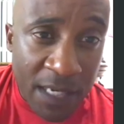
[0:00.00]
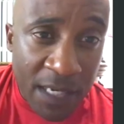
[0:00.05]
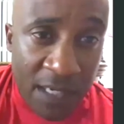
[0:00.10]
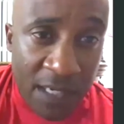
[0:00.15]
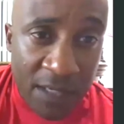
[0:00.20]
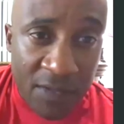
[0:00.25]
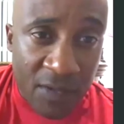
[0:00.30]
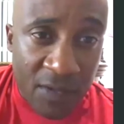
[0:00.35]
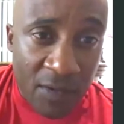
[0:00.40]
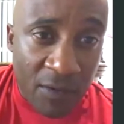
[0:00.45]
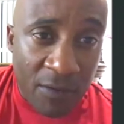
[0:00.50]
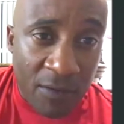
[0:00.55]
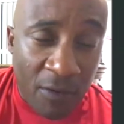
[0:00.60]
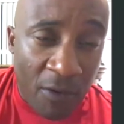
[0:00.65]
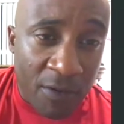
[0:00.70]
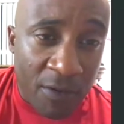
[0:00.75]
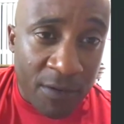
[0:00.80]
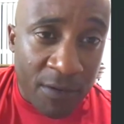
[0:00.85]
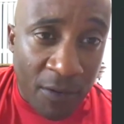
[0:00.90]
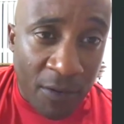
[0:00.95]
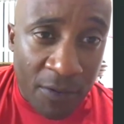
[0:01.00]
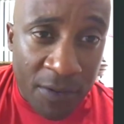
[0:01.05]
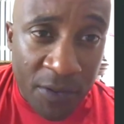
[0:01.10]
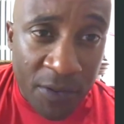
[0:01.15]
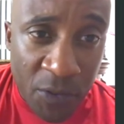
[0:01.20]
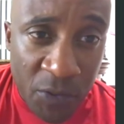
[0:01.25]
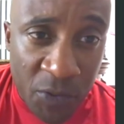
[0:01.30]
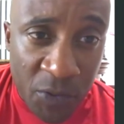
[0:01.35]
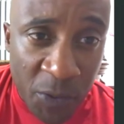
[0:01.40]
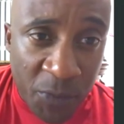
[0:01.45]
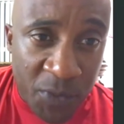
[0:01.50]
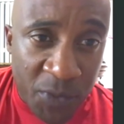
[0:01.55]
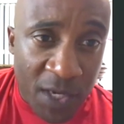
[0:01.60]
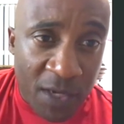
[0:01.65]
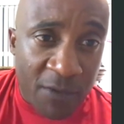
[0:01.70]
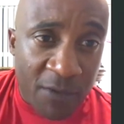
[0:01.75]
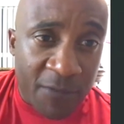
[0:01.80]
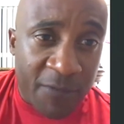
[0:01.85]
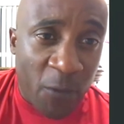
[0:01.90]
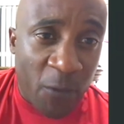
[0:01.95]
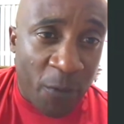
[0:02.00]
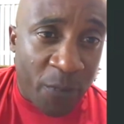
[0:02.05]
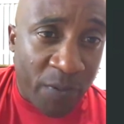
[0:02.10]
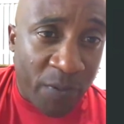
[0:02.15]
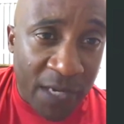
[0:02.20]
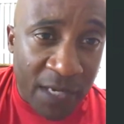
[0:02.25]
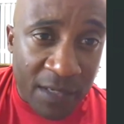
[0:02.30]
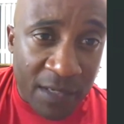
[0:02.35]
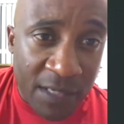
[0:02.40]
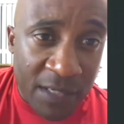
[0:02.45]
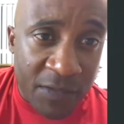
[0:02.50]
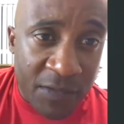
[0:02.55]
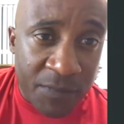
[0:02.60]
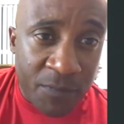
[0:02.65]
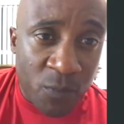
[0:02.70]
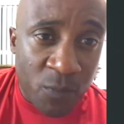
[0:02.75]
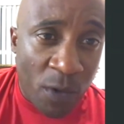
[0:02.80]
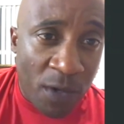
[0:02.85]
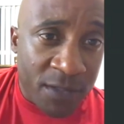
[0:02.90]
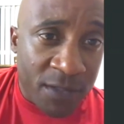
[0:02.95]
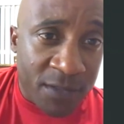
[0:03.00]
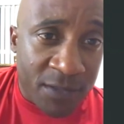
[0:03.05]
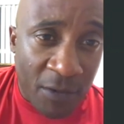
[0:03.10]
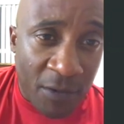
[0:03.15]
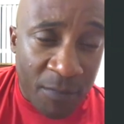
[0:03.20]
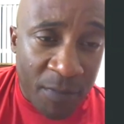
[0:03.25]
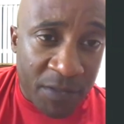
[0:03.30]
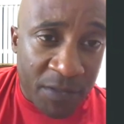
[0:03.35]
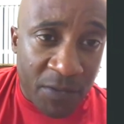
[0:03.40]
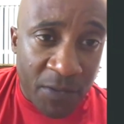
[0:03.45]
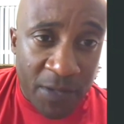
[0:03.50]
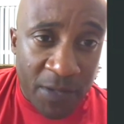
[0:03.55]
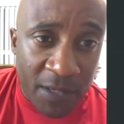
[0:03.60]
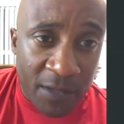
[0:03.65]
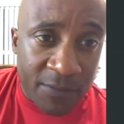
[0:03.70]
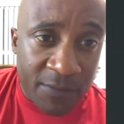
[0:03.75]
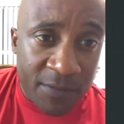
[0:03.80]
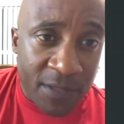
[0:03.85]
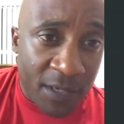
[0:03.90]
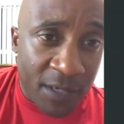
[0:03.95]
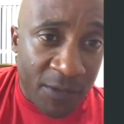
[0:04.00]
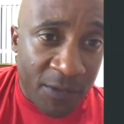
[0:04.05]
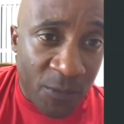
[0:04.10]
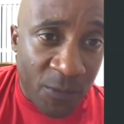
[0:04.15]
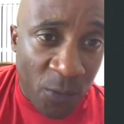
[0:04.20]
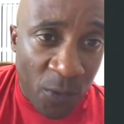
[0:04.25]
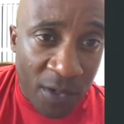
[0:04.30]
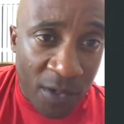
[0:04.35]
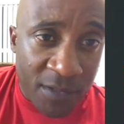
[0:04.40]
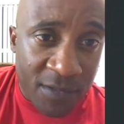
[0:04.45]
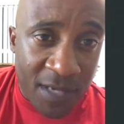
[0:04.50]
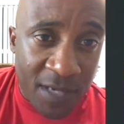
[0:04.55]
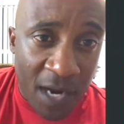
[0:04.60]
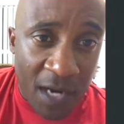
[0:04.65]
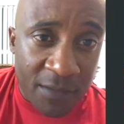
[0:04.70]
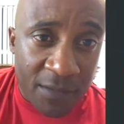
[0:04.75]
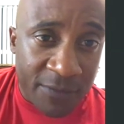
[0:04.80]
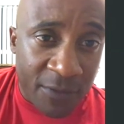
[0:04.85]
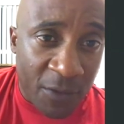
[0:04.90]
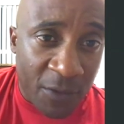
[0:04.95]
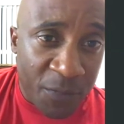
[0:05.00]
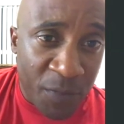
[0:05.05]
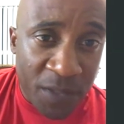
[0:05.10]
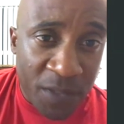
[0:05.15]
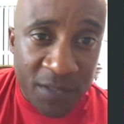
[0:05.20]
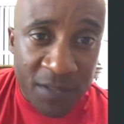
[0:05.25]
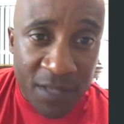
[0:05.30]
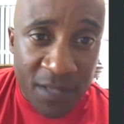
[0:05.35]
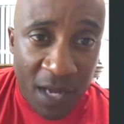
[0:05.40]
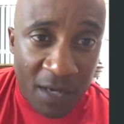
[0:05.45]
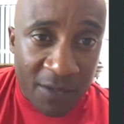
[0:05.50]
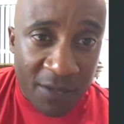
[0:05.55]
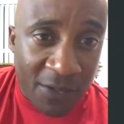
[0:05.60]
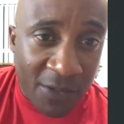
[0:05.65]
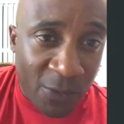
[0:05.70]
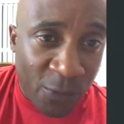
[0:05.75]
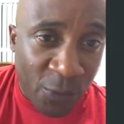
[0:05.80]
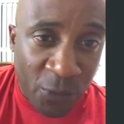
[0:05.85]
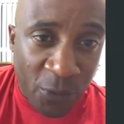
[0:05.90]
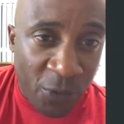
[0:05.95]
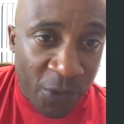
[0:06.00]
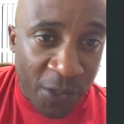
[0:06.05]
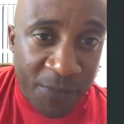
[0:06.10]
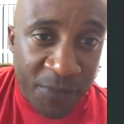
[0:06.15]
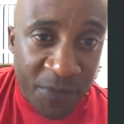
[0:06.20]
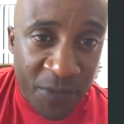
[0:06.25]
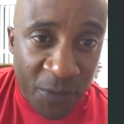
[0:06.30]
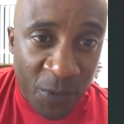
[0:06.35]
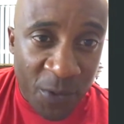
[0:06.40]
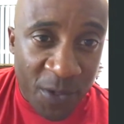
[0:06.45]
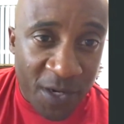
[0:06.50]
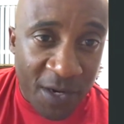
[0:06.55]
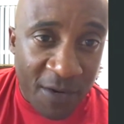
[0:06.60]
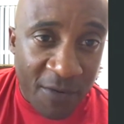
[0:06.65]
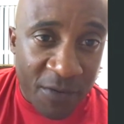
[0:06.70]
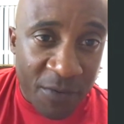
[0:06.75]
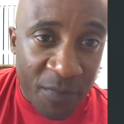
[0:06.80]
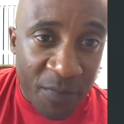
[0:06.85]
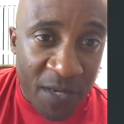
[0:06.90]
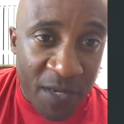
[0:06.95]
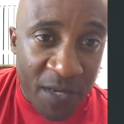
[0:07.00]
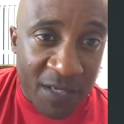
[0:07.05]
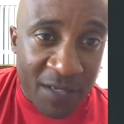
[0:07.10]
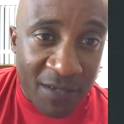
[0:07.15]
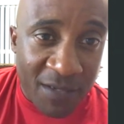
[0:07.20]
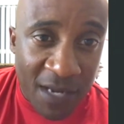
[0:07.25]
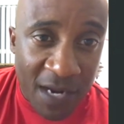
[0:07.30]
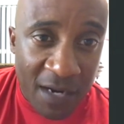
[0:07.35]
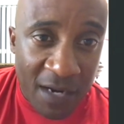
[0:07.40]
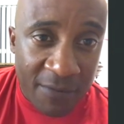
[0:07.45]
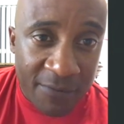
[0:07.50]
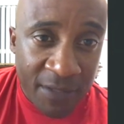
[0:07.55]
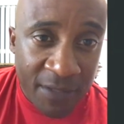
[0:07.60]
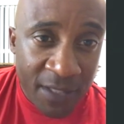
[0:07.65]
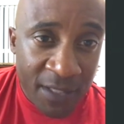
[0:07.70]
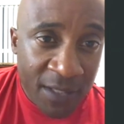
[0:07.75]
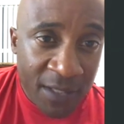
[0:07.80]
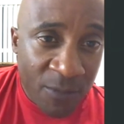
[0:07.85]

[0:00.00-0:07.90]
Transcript: So on the YouTube channel, 4 playlists. One is on mental health. The other one is kind of on $1 Million Cribs or whatever to make you laugh.